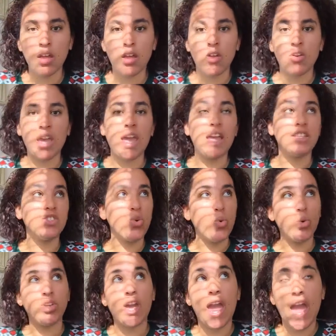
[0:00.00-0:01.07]
Okay, it's
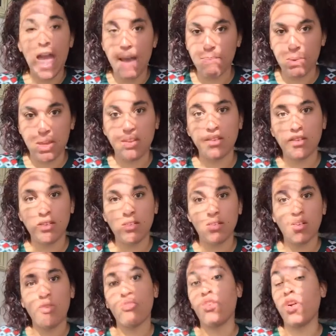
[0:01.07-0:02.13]
going to happen
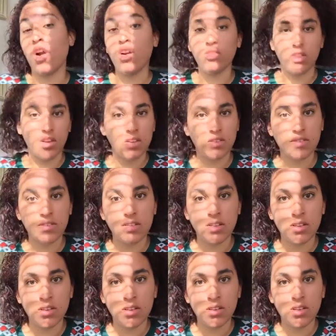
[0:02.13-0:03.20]
regardless.
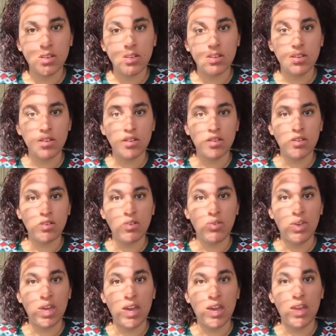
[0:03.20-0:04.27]

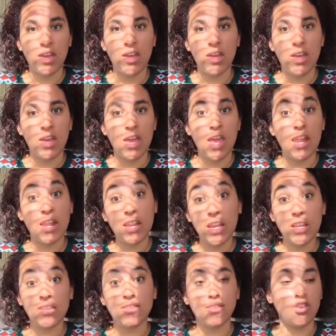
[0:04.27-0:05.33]
Okay, and it
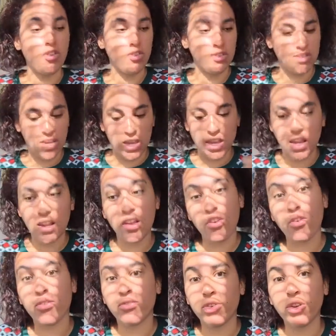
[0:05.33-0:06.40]
is, you could say, getting
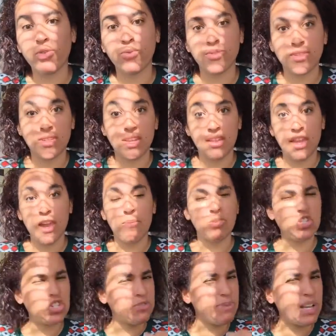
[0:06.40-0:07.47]
your frequency there, but
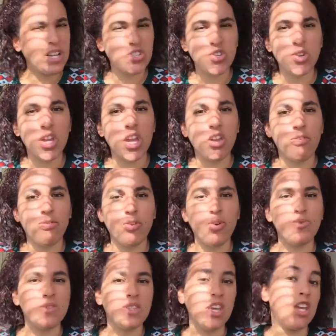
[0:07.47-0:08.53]
just because you get your
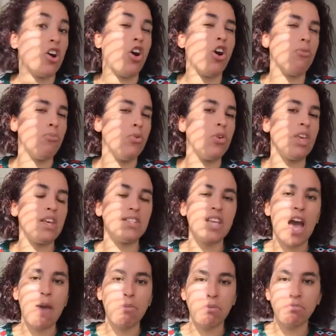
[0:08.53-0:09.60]
frequency in a harmonious,
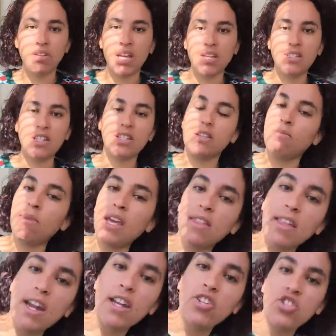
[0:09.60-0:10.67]
happy place doesn't mean
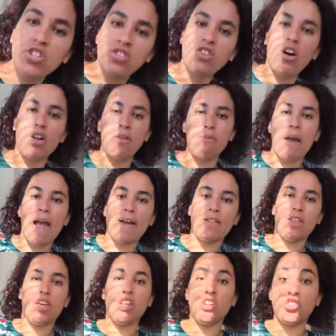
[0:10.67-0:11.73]
that it's just automatically
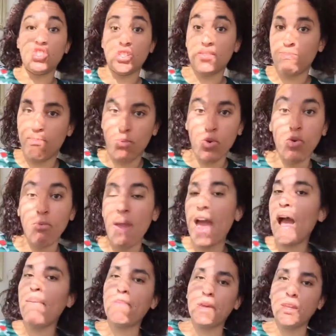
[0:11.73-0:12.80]
going to just boom
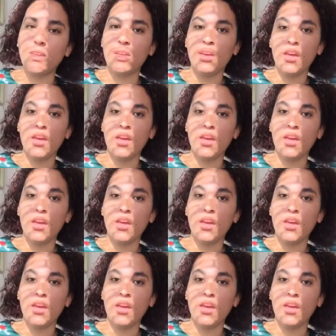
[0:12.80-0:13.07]
happen.